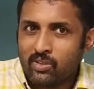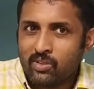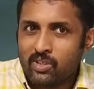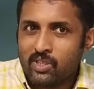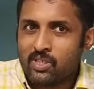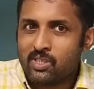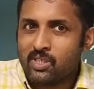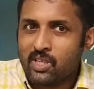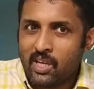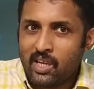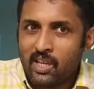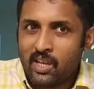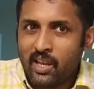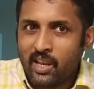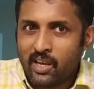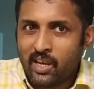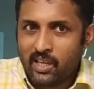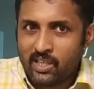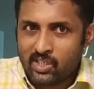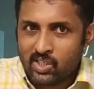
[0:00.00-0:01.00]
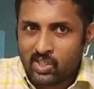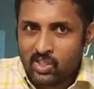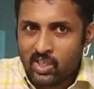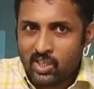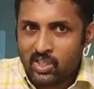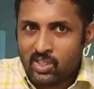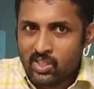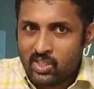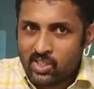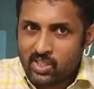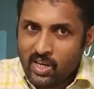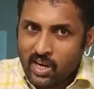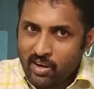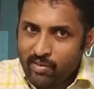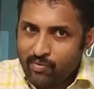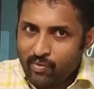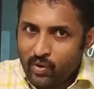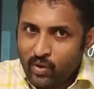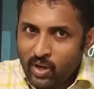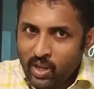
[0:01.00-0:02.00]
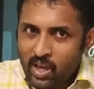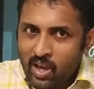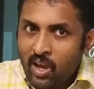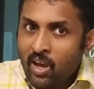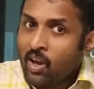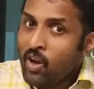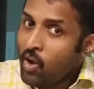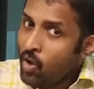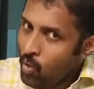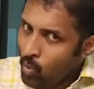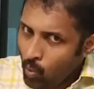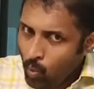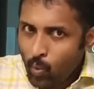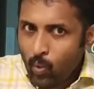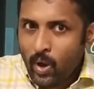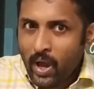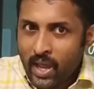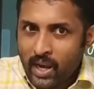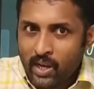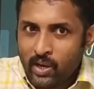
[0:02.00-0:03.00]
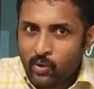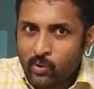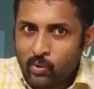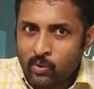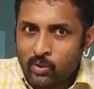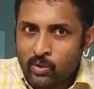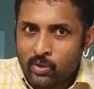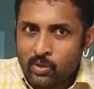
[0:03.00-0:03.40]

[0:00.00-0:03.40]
The sale and exchange is done for a value.